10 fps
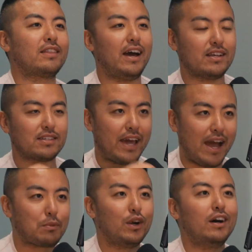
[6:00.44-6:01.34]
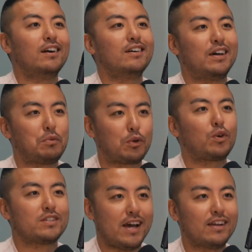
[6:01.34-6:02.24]
that has a camera that
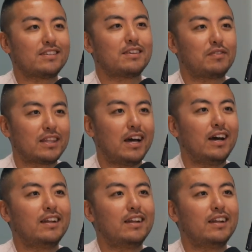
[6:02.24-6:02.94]
records sound and stuff like that.